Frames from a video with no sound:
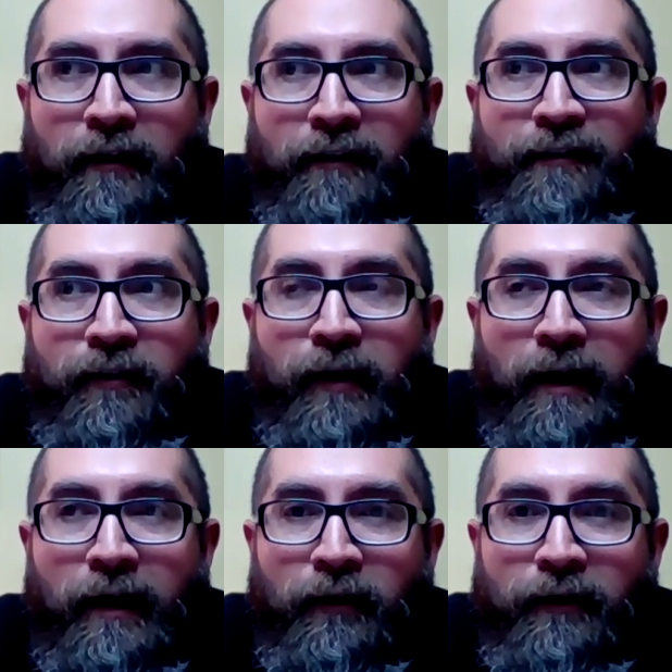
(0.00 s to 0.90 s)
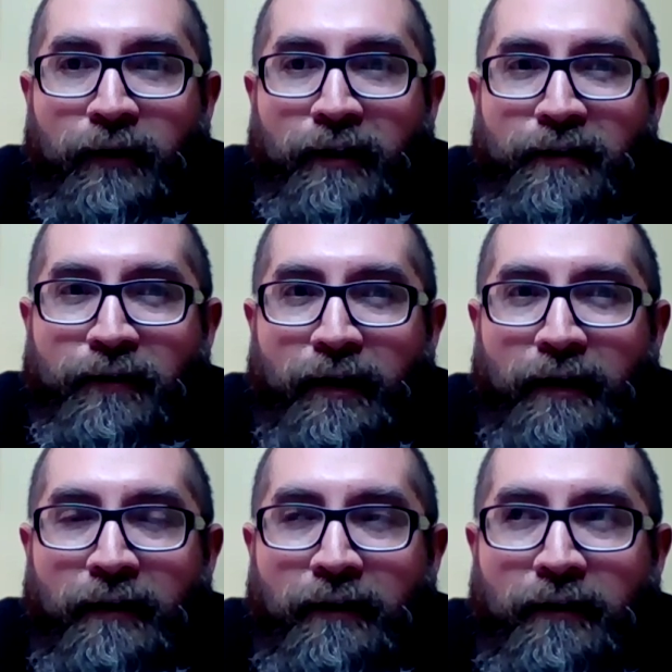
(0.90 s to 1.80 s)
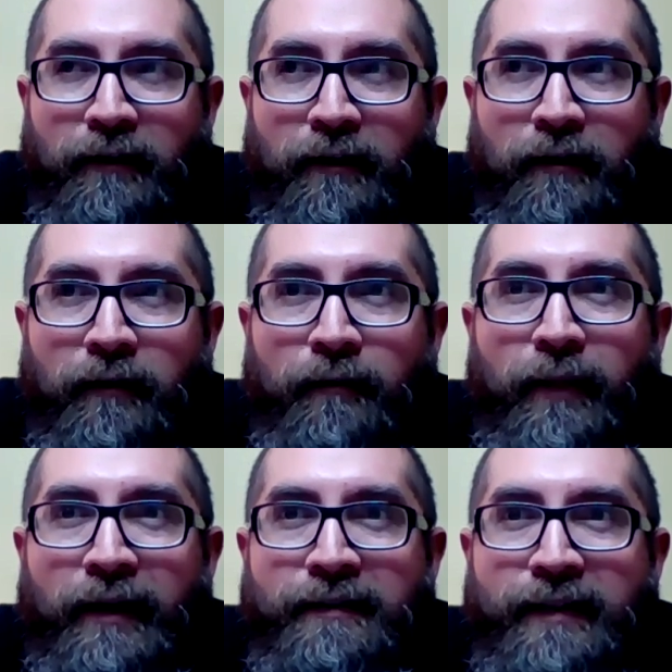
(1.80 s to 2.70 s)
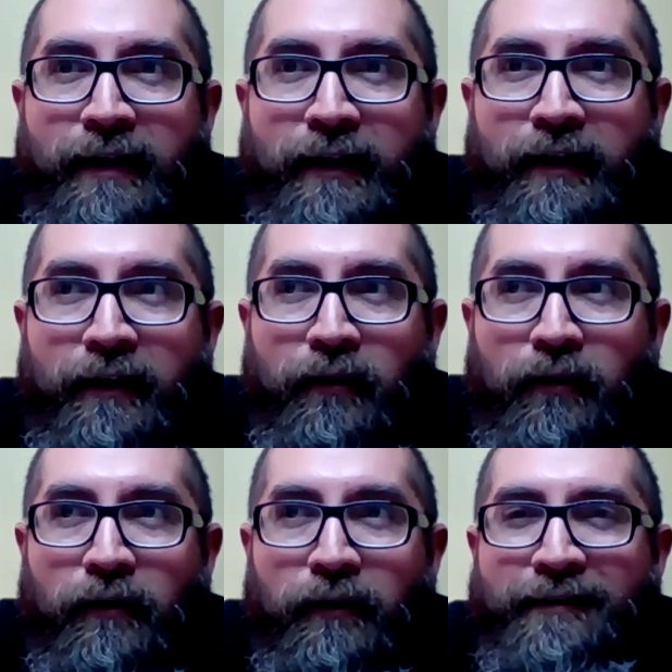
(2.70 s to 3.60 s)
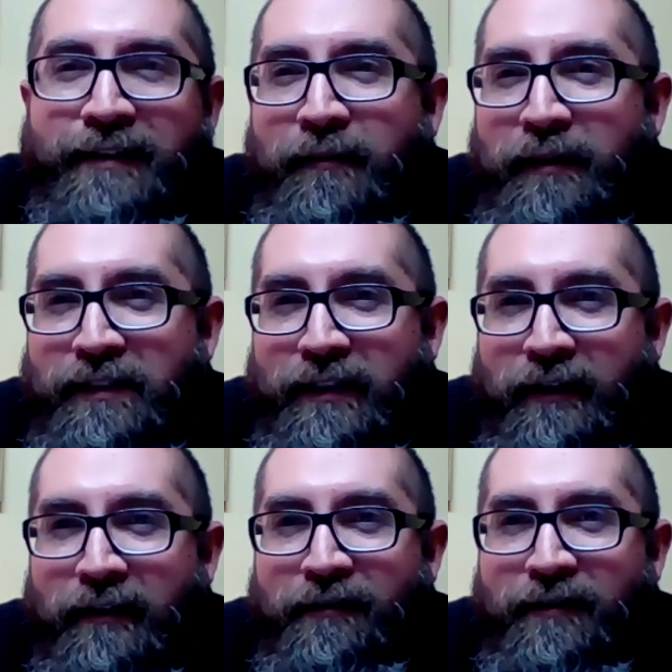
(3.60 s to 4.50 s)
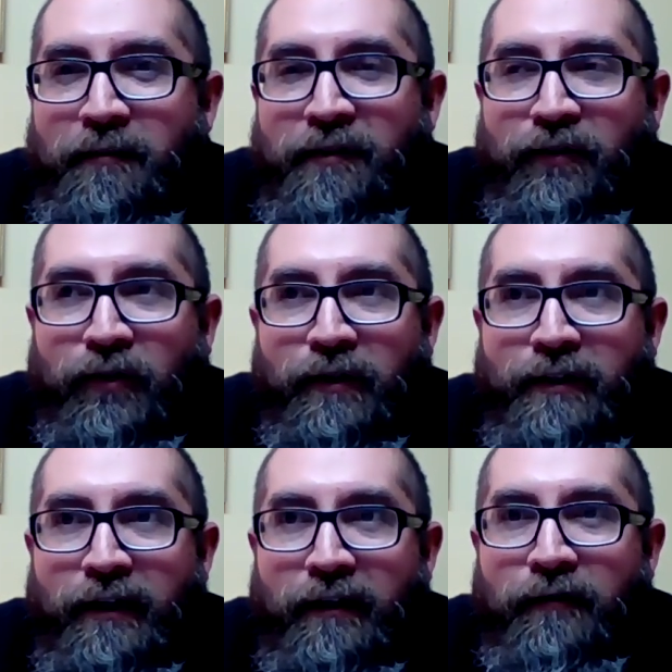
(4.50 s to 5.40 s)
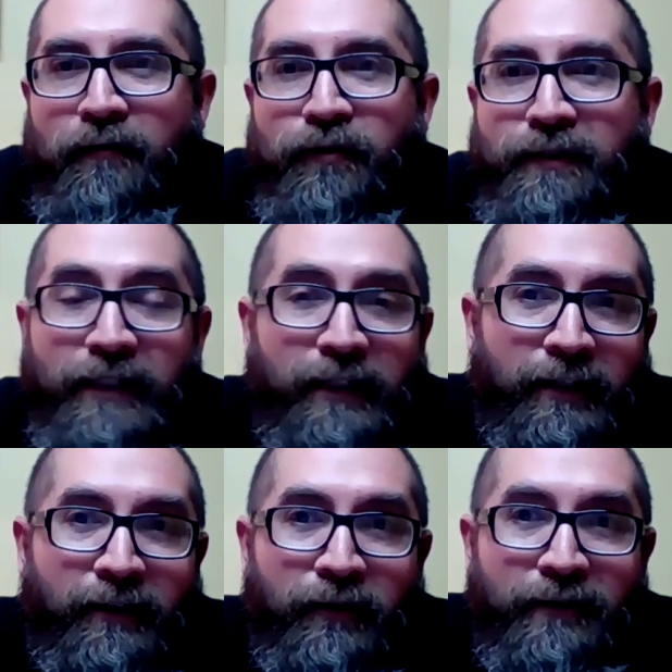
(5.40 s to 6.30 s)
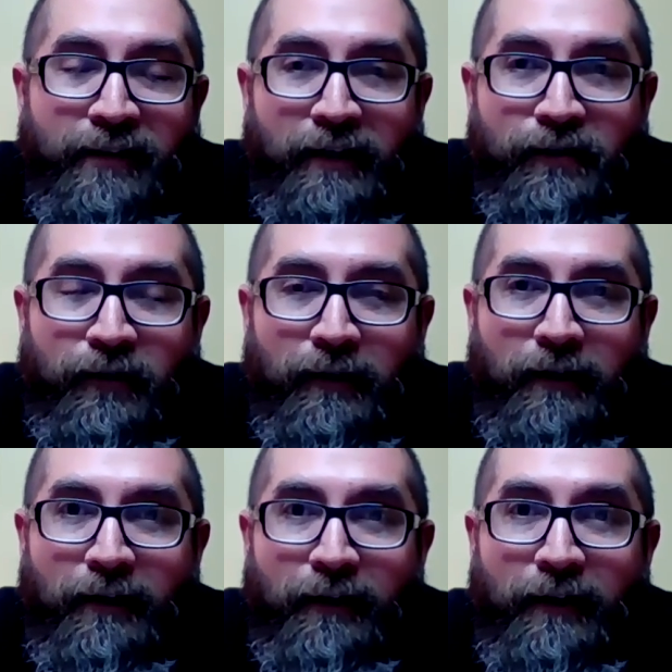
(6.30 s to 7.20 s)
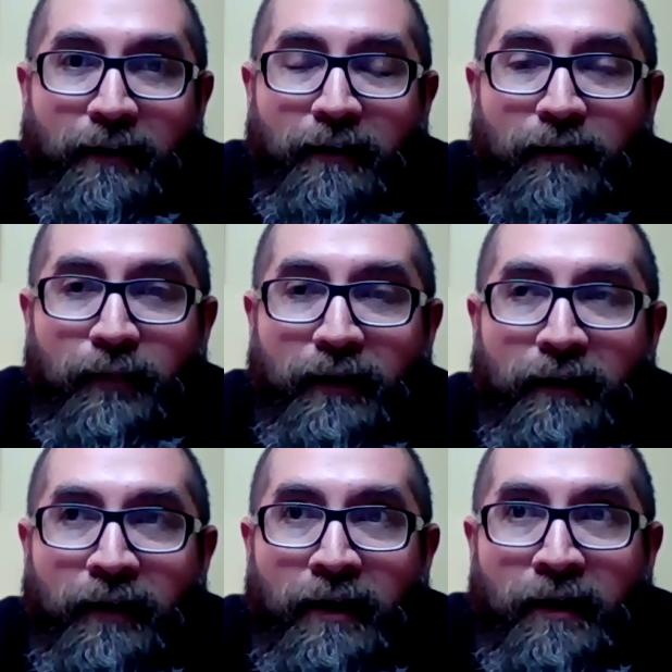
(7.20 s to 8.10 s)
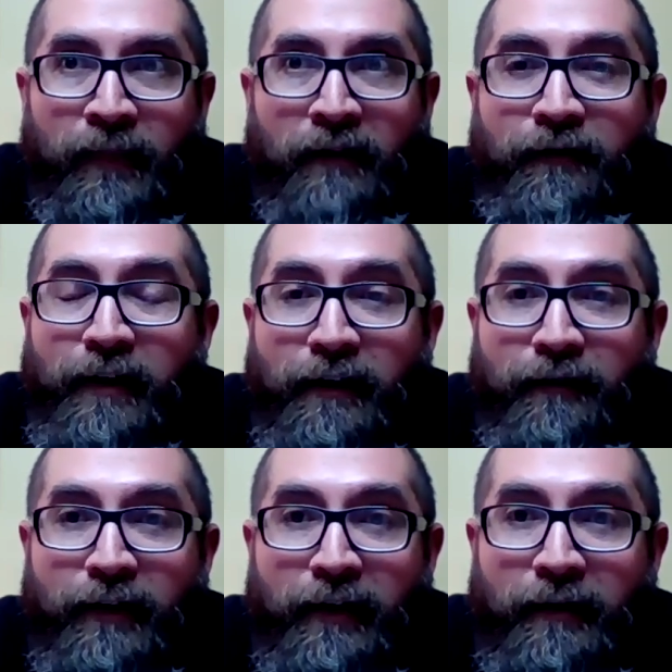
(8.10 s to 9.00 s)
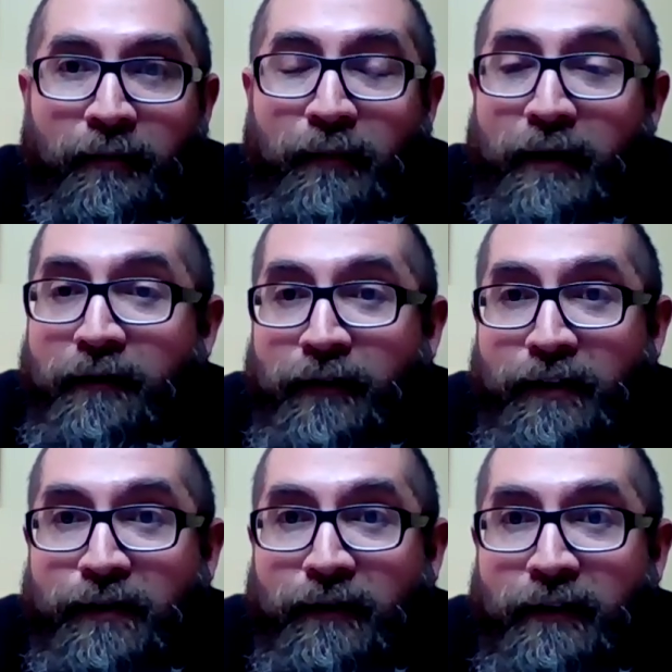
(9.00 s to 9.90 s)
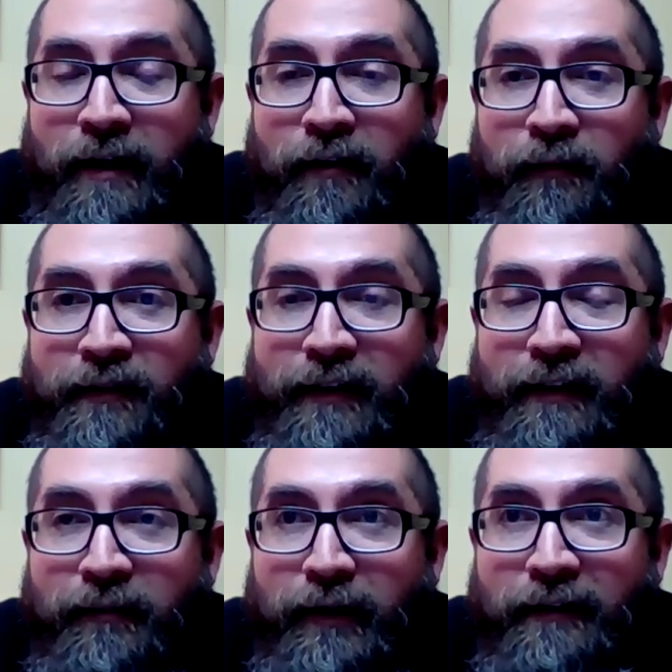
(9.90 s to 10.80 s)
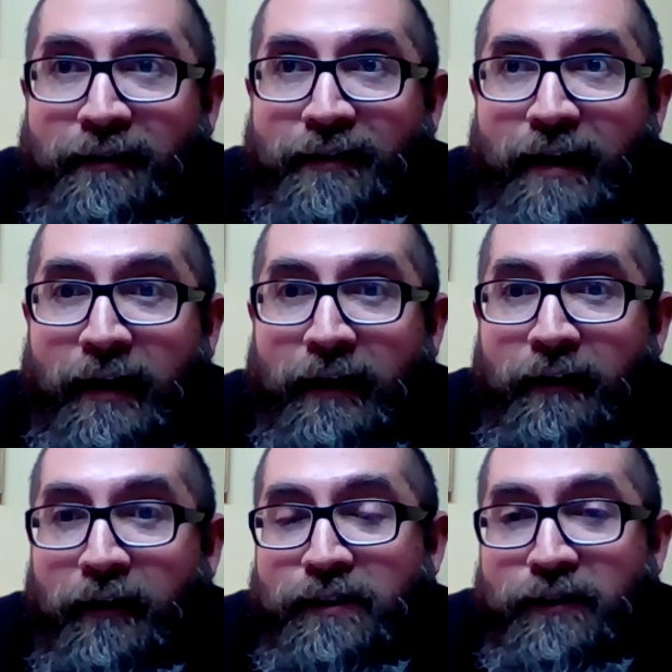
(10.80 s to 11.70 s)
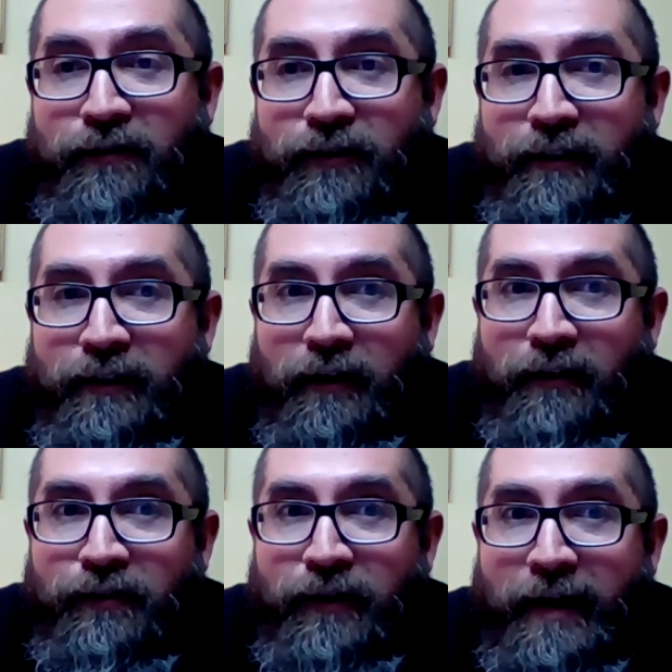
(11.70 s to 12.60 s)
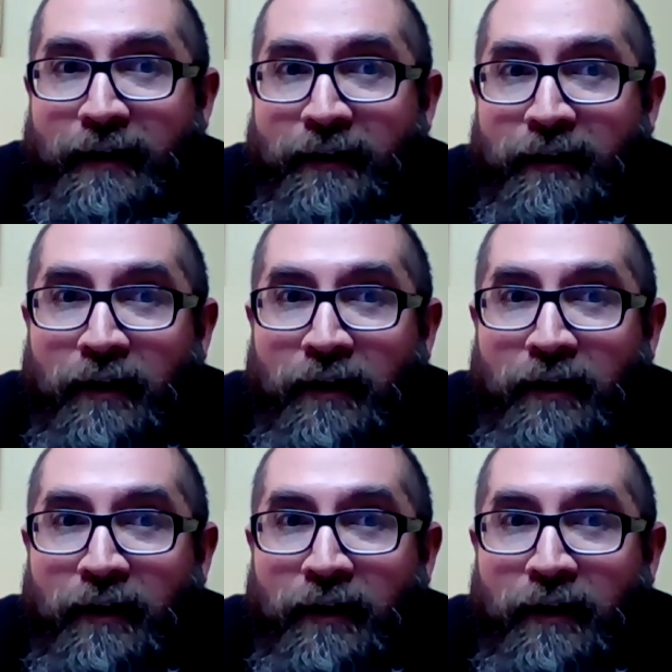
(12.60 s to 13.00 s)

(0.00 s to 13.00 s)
And so how can we do that? Maintaining or establishing some sort of routine or schedule, I think, can be very, very beneficial and helps to keep us and our children on track.